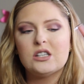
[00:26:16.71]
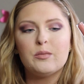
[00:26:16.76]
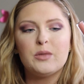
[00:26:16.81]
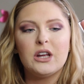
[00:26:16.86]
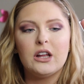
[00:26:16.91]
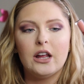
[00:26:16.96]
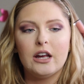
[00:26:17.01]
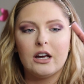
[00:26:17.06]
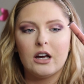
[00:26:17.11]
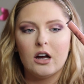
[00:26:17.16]
something
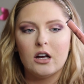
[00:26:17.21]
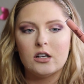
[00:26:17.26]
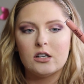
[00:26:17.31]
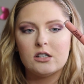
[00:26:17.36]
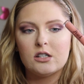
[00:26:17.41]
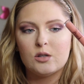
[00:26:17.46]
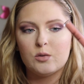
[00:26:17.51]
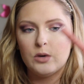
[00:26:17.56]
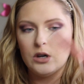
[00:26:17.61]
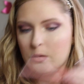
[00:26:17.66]
like a
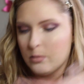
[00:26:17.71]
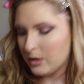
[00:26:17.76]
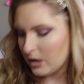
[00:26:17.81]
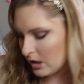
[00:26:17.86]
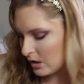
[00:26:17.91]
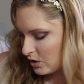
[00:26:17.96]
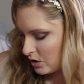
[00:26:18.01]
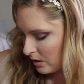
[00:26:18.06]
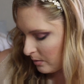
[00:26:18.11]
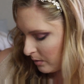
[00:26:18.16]
Sweet
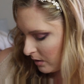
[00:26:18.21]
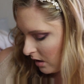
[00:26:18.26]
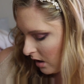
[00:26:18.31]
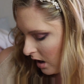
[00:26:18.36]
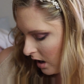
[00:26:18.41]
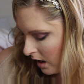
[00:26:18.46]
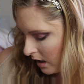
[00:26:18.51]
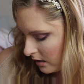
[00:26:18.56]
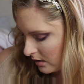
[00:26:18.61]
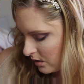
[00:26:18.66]
Peach lip
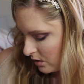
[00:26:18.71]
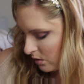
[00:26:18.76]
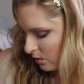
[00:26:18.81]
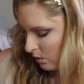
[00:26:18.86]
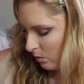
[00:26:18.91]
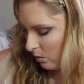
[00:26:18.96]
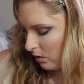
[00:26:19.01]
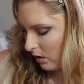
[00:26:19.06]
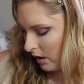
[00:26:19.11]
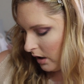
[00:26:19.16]
gloss
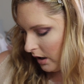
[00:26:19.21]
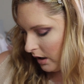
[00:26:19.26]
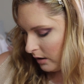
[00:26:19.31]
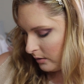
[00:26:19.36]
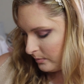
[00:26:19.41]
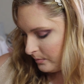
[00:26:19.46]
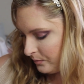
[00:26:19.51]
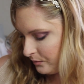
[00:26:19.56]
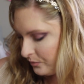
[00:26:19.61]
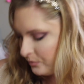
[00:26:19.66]
or
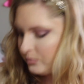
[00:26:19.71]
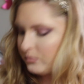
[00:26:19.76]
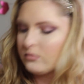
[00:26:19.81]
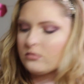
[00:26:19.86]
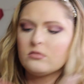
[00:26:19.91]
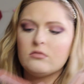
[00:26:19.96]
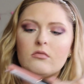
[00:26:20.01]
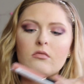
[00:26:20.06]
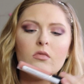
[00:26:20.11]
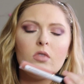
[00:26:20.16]

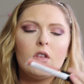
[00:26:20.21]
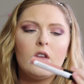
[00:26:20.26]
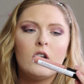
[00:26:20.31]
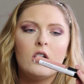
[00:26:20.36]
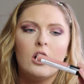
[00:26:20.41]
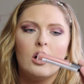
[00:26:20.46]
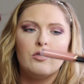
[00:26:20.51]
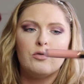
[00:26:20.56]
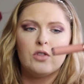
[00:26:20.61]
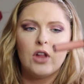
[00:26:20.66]

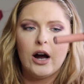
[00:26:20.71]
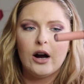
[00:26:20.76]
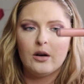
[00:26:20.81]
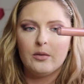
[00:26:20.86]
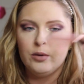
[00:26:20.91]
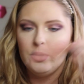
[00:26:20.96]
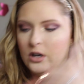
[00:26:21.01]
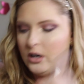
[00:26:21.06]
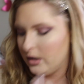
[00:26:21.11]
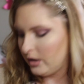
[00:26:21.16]
a Flower
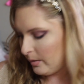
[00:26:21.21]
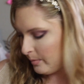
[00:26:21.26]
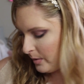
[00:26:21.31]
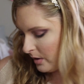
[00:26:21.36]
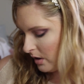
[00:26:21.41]
Beauty lip